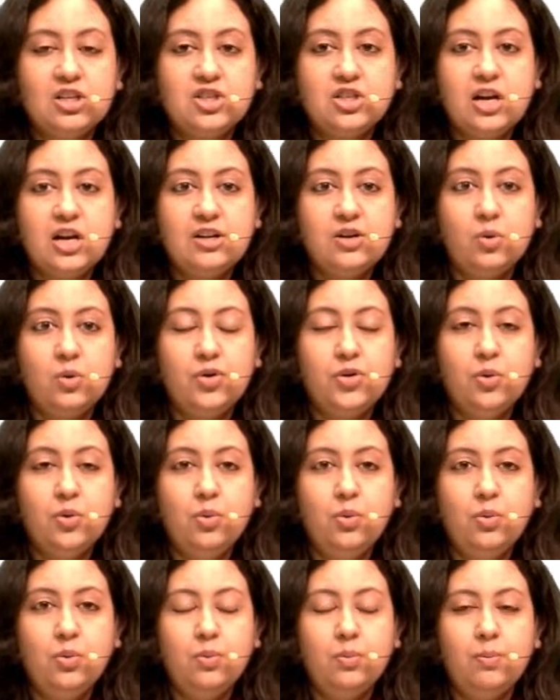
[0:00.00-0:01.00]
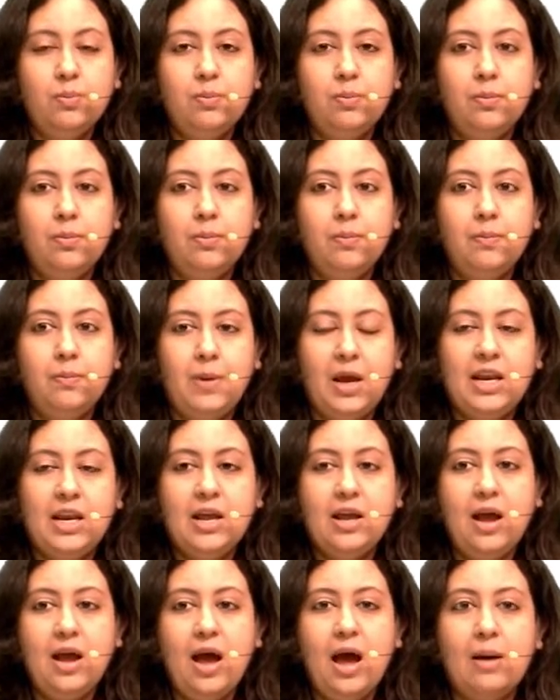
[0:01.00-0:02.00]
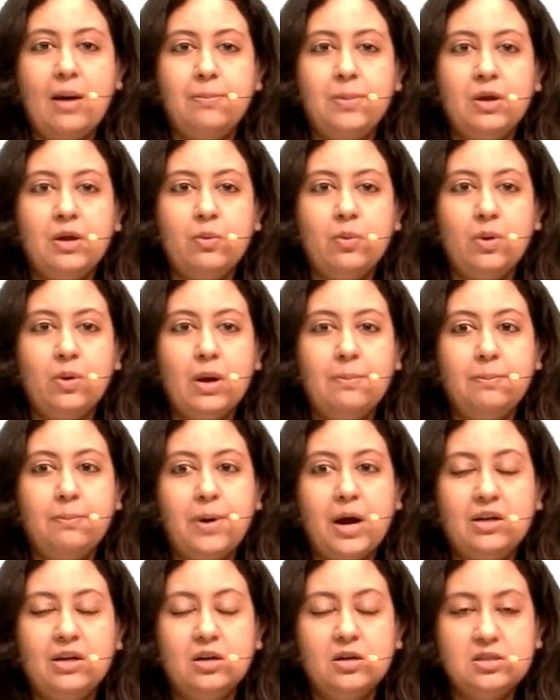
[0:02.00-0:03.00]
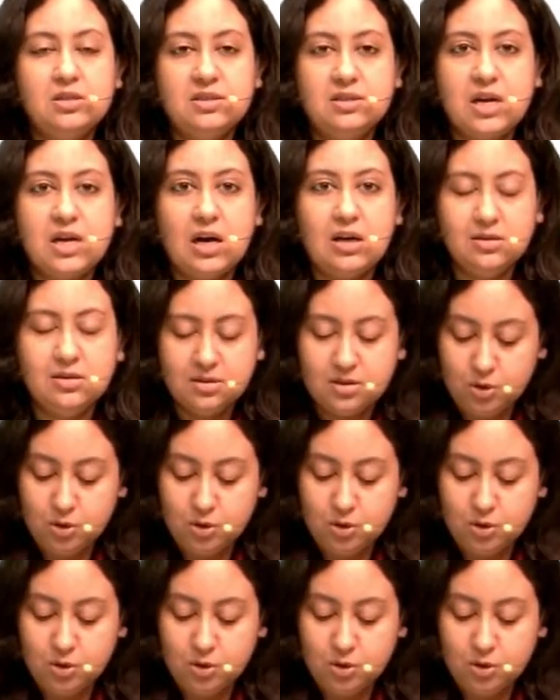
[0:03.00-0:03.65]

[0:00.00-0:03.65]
I told you, many happy vampires dance.